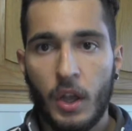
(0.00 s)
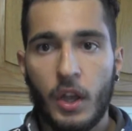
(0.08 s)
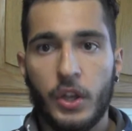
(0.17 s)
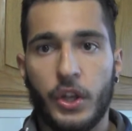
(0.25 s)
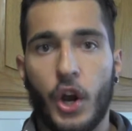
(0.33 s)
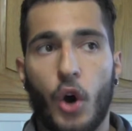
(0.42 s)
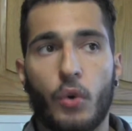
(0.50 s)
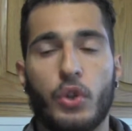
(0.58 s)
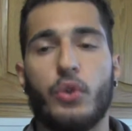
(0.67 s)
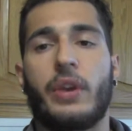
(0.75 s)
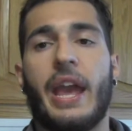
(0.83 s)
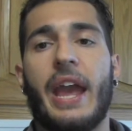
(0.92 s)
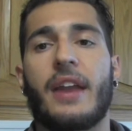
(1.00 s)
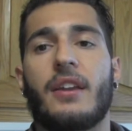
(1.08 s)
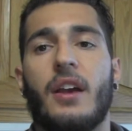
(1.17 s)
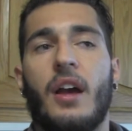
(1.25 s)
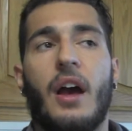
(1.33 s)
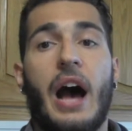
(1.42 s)
You know, you can't,
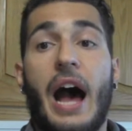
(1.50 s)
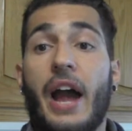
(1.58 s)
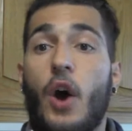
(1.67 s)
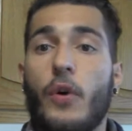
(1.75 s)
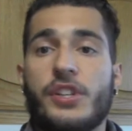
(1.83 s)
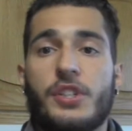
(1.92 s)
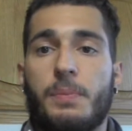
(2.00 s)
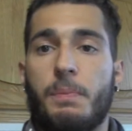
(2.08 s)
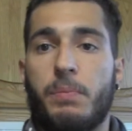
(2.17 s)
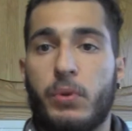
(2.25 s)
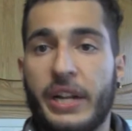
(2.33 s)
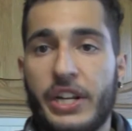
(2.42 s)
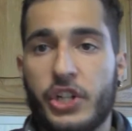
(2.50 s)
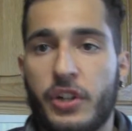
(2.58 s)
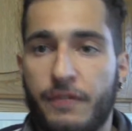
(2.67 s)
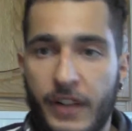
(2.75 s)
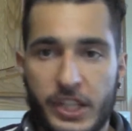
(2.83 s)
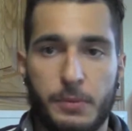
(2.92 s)
I always preach
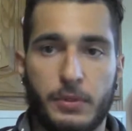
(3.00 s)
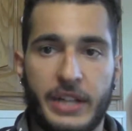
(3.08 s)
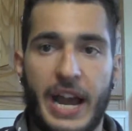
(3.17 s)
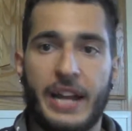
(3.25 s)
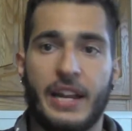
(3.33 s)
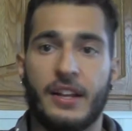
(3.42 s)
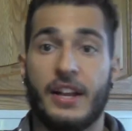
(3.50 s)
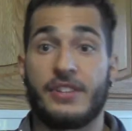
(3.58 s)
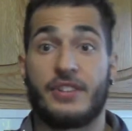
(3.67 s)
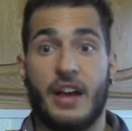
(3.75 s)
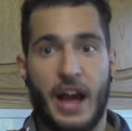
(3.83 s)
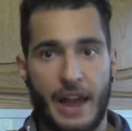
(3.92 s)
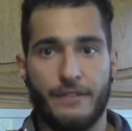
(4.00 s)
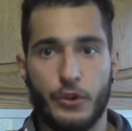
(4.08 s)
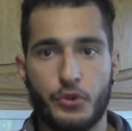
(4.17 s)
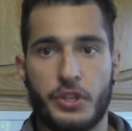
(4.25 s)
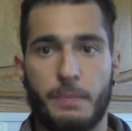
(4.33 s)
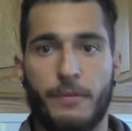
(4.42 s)
flexible dieting because I've
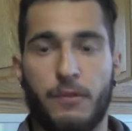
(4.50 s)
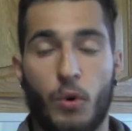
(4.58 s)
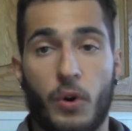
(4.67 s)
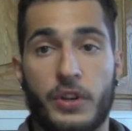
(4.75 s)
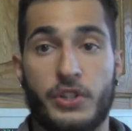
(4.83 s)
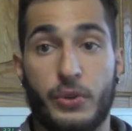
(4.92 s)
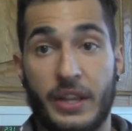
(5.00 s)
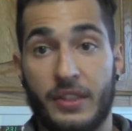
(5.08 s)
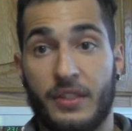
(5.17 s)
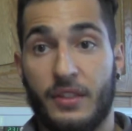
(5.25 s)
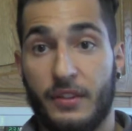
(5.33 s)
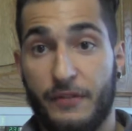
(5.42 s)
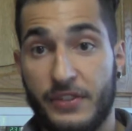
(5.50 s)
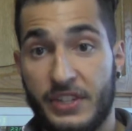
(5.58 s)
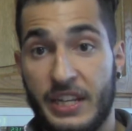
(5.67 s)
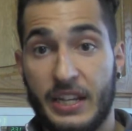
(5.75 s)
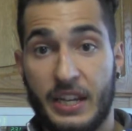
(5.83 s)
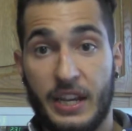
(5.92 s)
used it before to get the
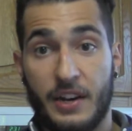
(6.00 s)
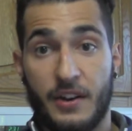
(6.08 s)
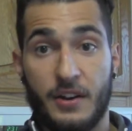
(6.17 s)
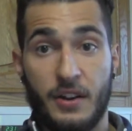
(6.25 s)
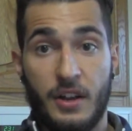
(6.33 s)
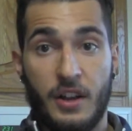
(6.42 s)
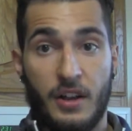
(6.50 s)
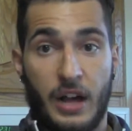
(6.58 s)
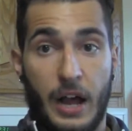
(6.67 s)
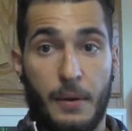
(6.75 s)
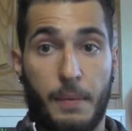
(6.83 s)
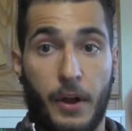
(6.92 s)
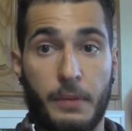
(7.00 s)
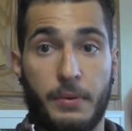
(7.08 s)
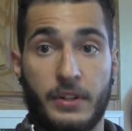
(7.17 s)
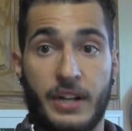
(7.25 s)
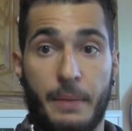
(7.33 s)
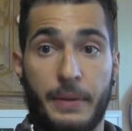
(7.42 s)
physique here. I'll probably
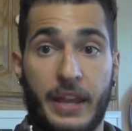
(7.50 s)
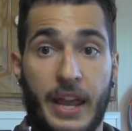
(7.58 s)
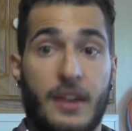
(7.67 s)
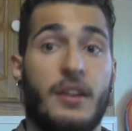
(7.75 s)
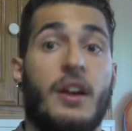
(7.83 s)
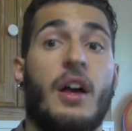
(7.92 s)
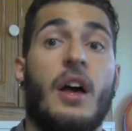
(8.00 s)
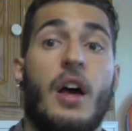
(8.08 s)
put it up again.